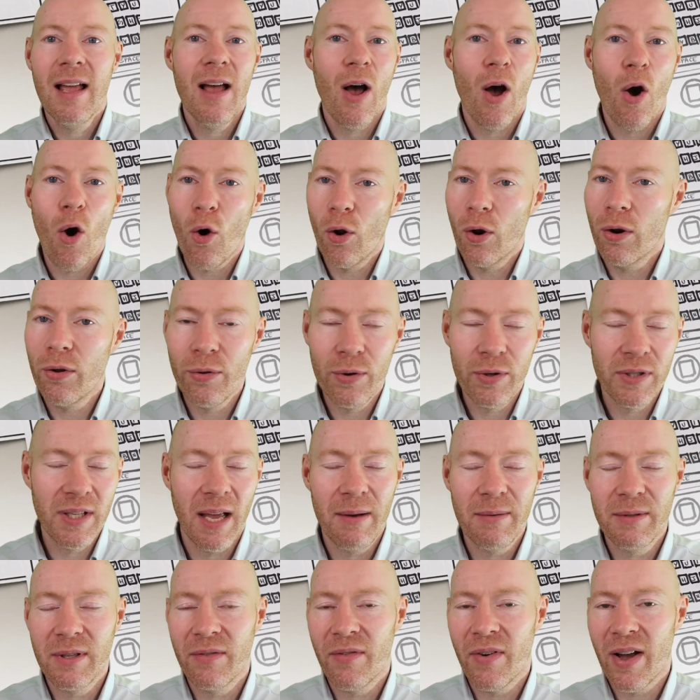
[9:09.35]
All of those
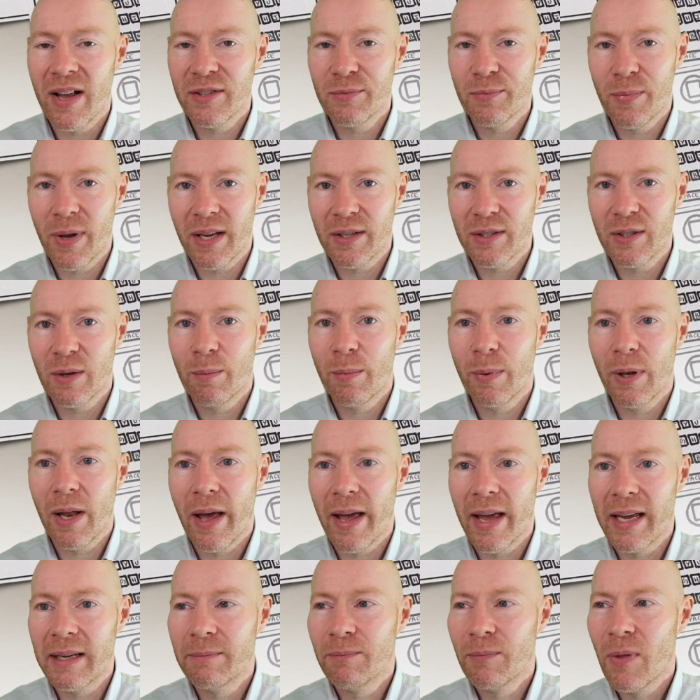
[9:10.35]
types of aspects
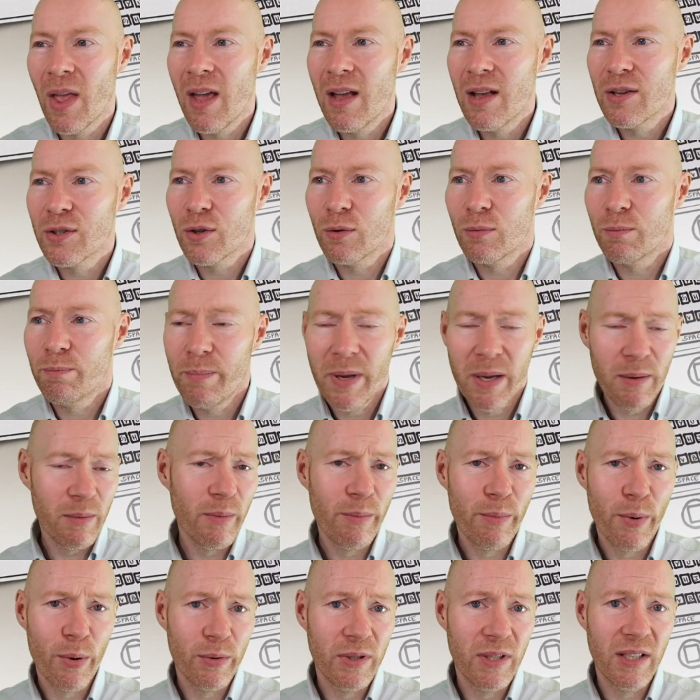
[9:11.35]
apply. So paper
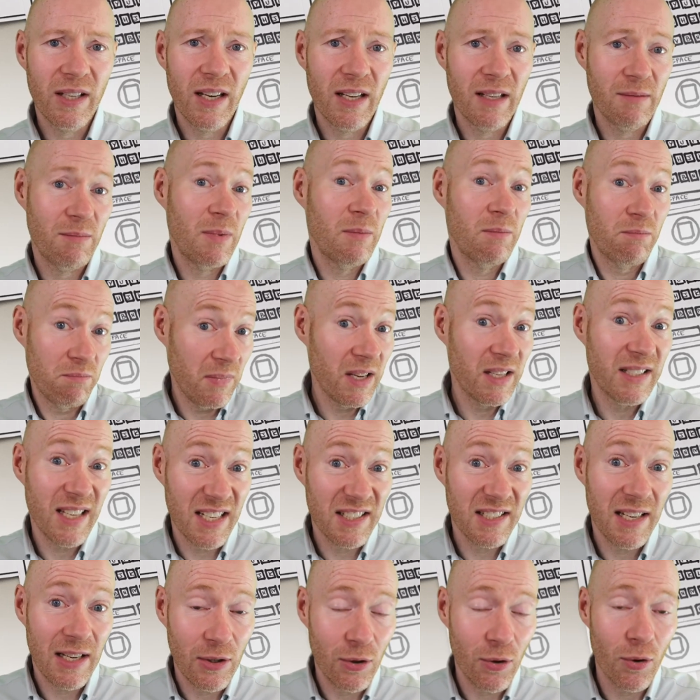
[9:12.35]
prototyping is
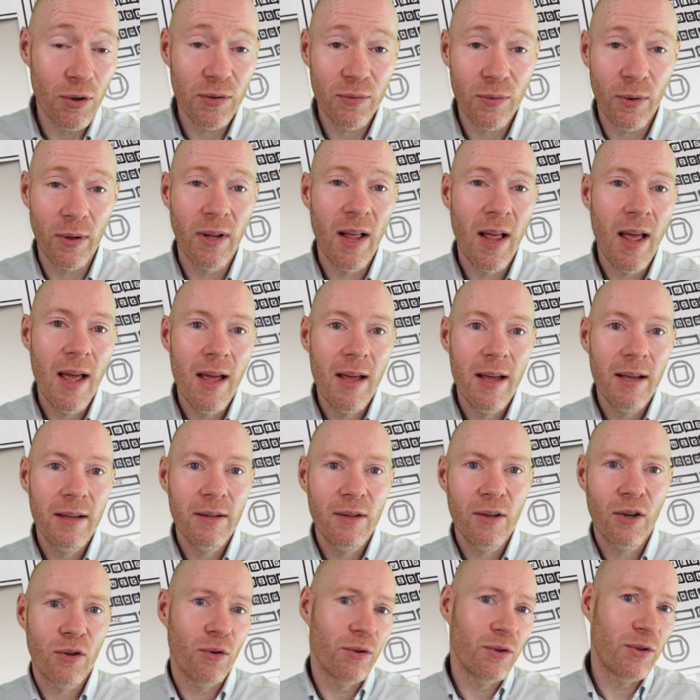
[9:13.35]
actually useful.
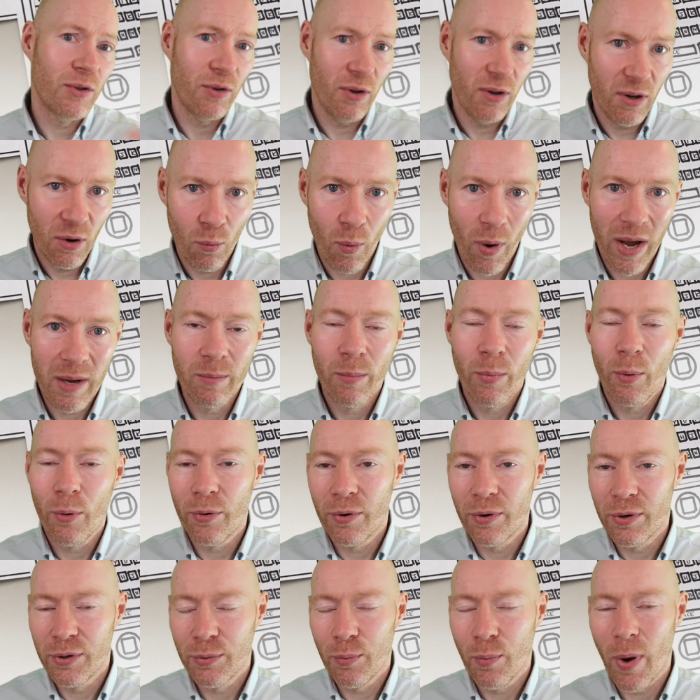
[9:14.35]
You can also do it in a whiteboard
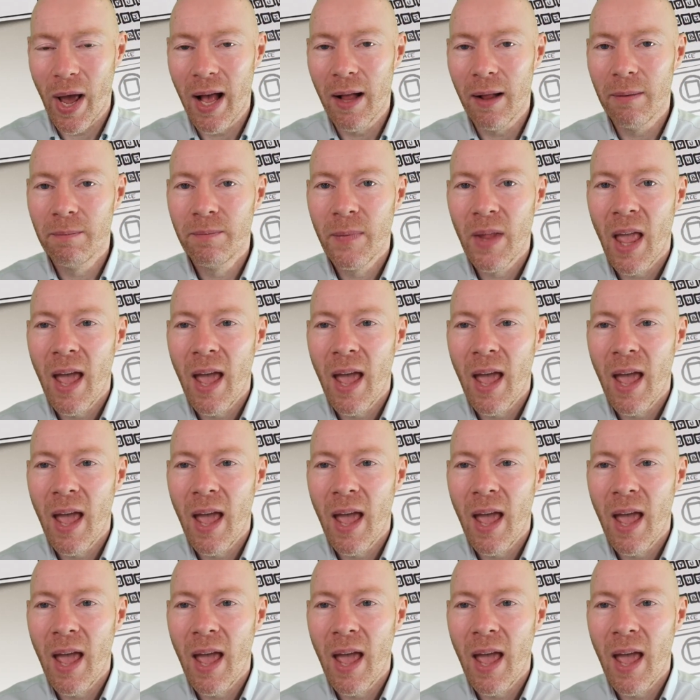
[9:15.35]
as well.